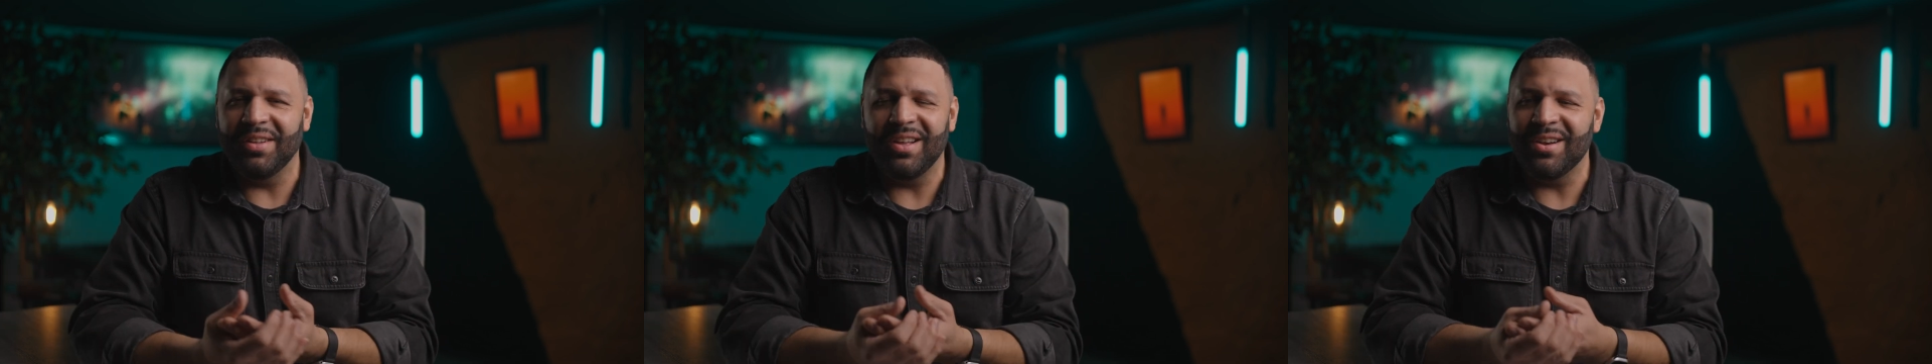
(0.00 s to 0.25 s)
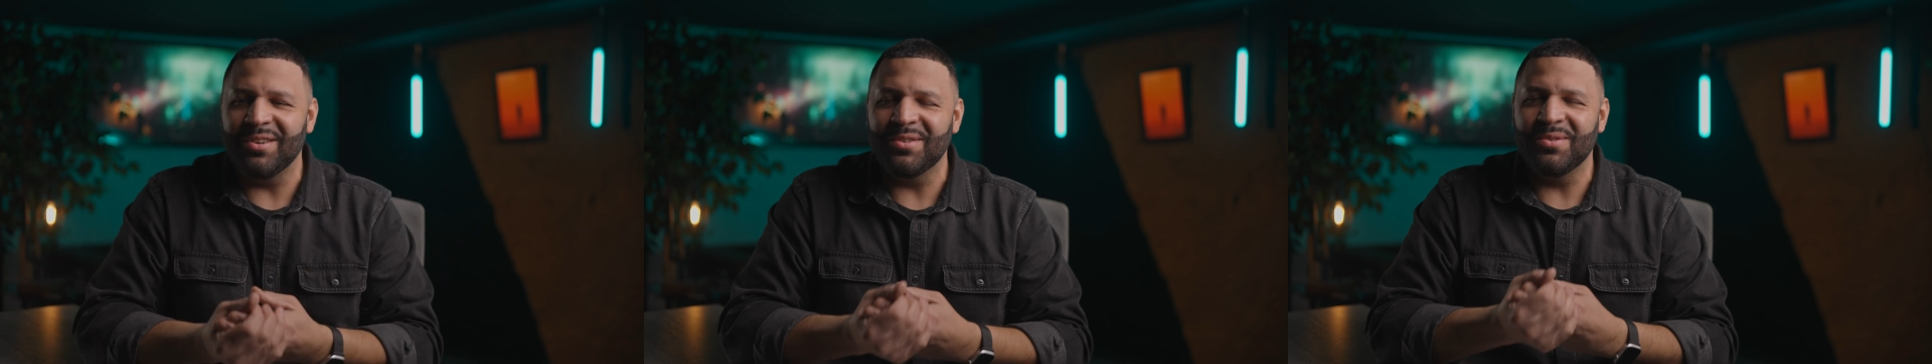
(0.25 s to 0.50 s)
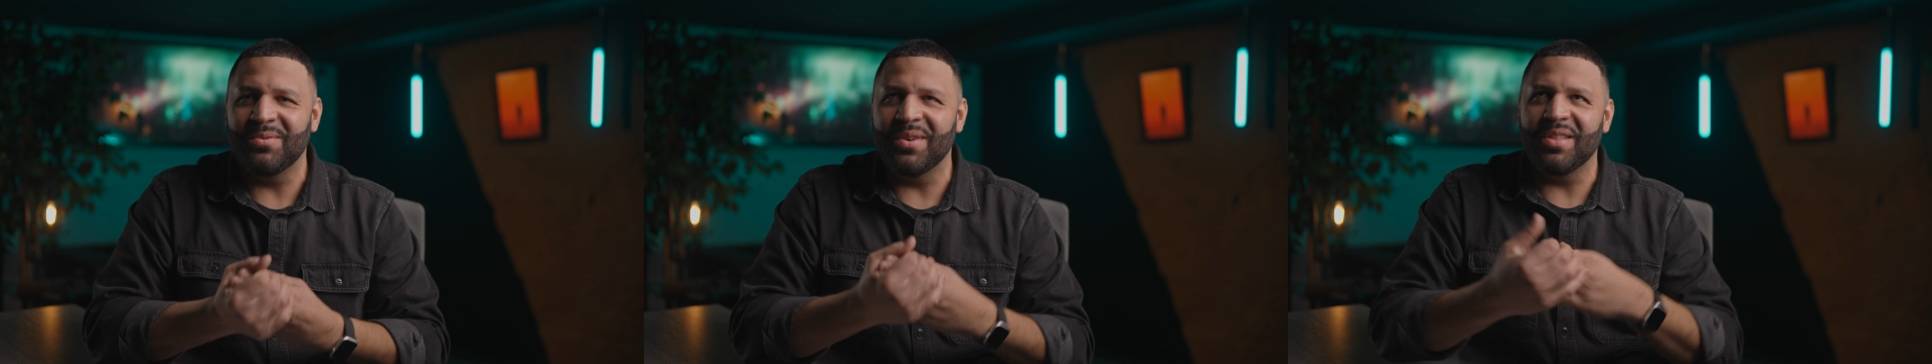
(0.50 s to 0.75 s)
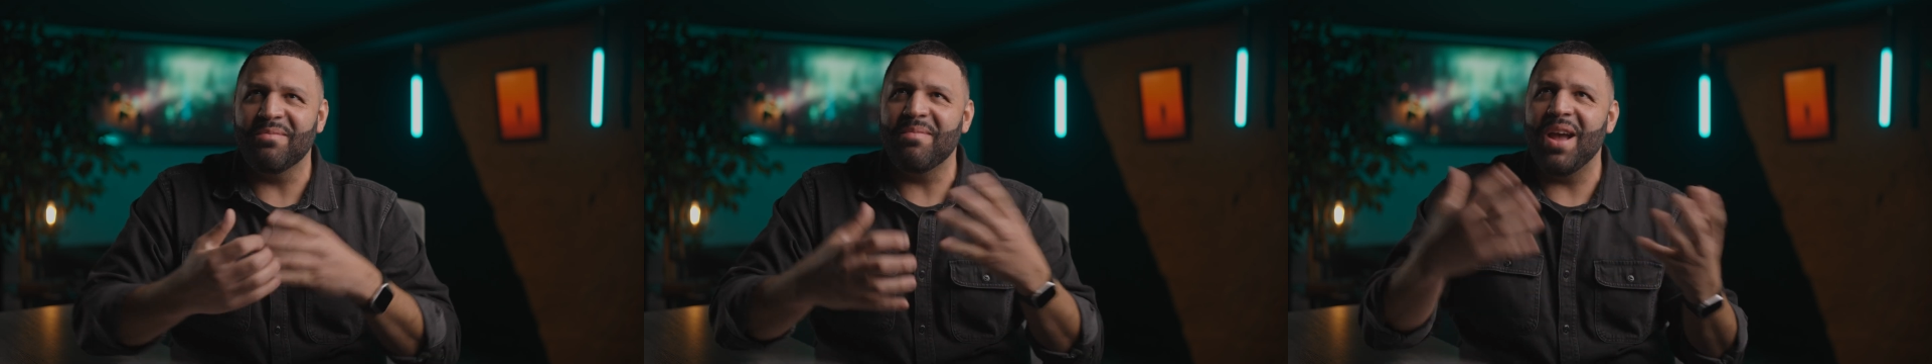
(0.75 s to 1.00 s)
I don't know where
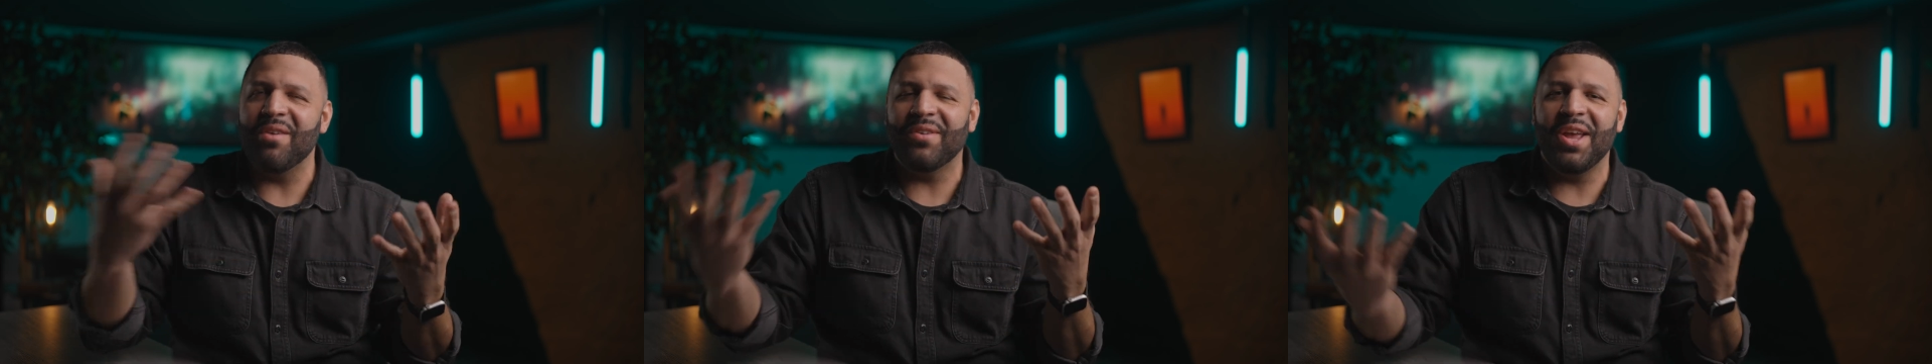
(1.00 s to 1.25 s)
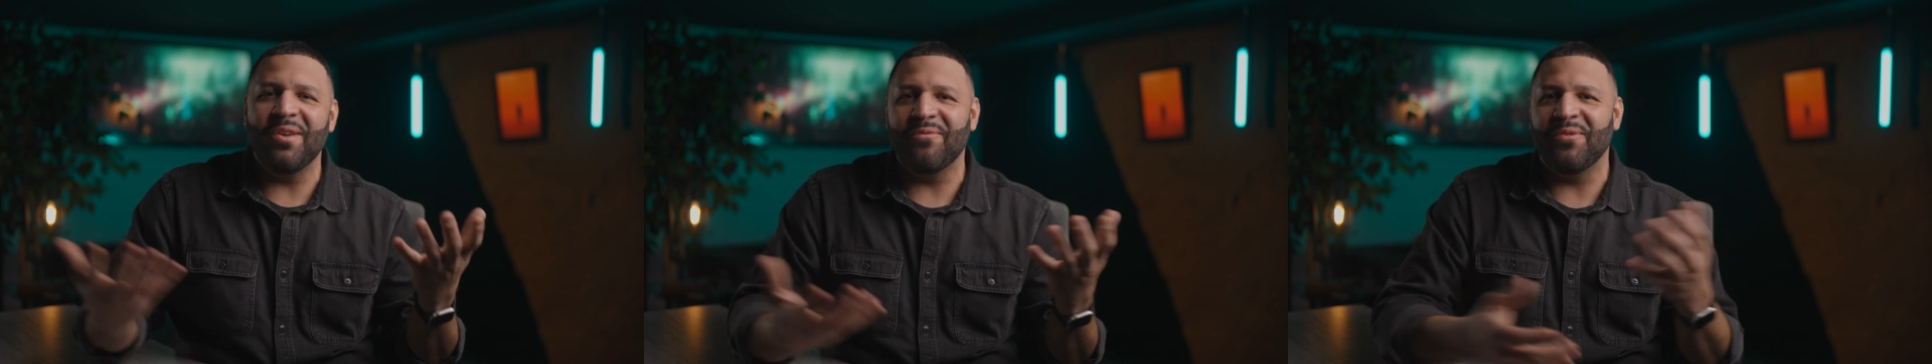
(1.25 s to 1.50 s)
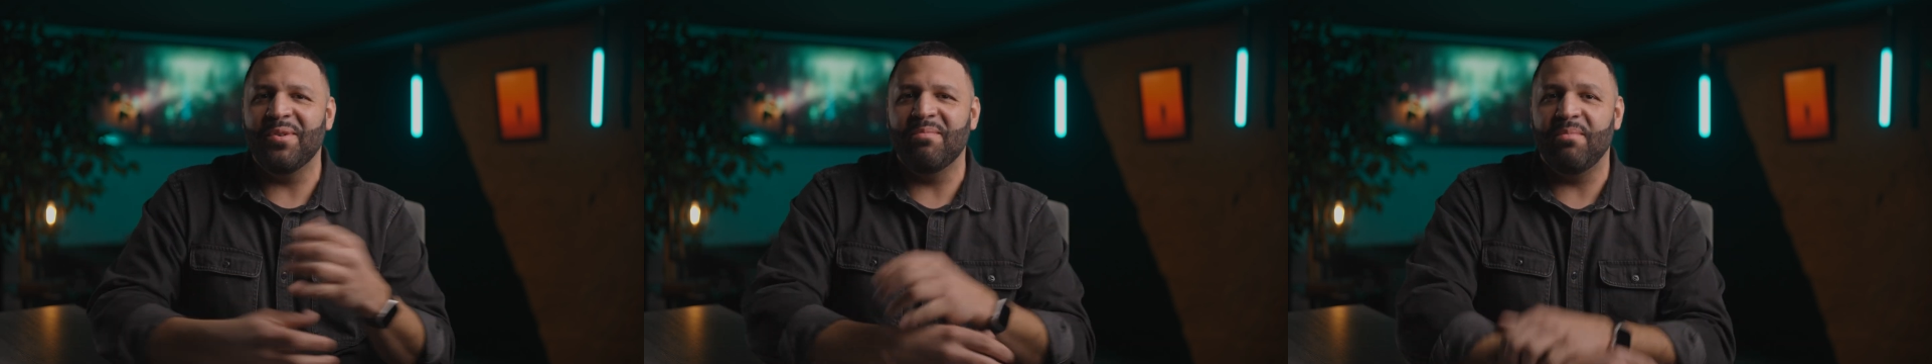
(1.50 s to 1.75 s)
the math came from,